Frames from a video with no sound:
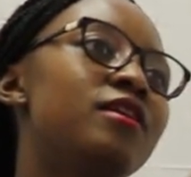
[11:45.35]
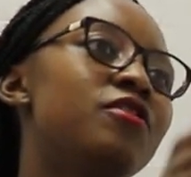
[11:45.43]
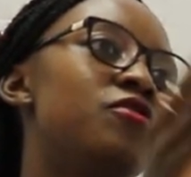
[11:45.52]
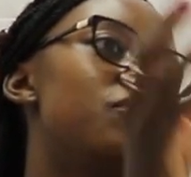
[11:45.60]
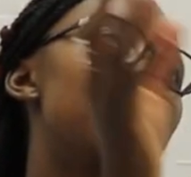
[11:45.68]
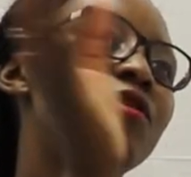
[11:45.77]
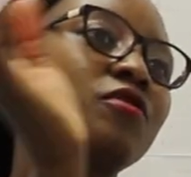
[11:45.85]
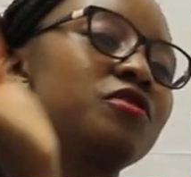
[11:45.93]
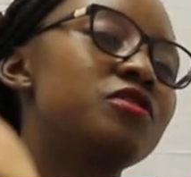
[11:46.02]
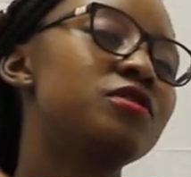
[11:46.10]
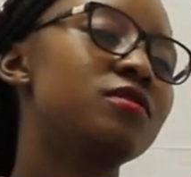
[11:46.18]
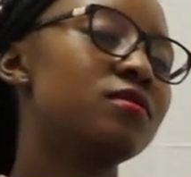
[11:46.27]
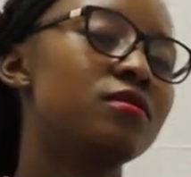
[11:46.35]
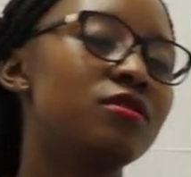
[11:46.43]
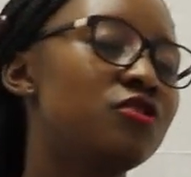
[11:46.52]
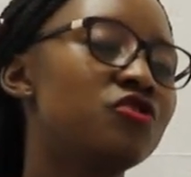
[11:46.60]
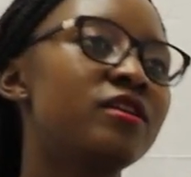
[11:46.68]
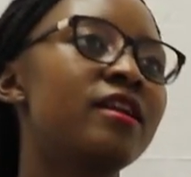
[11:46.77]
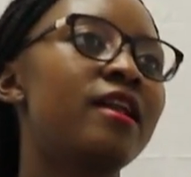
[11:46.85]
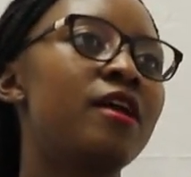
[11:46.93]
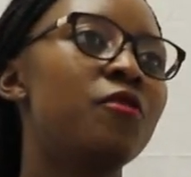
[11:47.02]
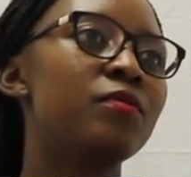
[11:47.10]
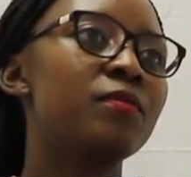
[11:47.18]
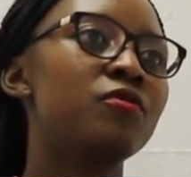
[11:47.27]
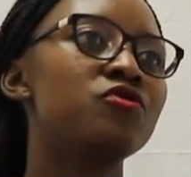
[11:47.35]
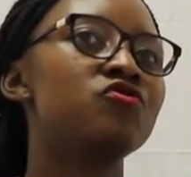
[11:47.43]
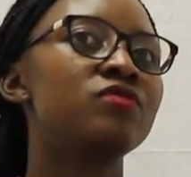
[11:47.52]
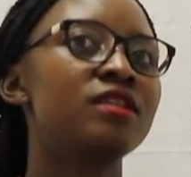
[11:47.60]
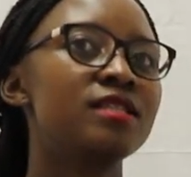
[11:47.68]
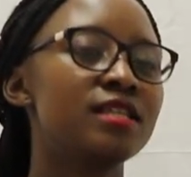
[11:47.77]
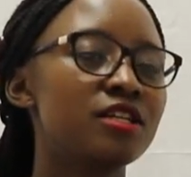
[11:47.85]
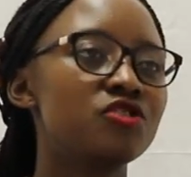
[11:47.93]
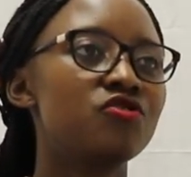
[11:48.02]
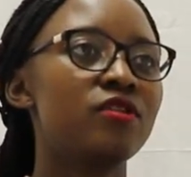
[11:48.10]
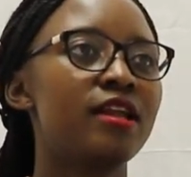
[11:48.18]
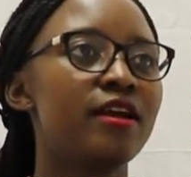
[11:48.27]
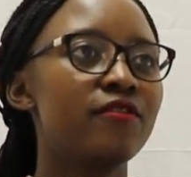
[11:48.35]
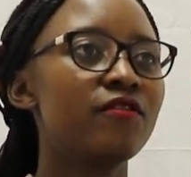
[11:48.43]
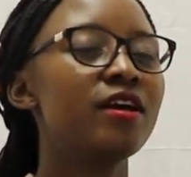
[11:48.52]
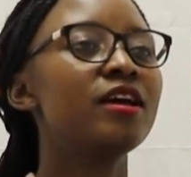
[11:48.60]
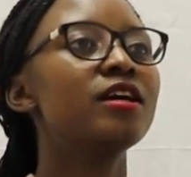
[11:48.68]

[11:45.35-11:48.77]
You know, because you shouldn't allow people to detect your life.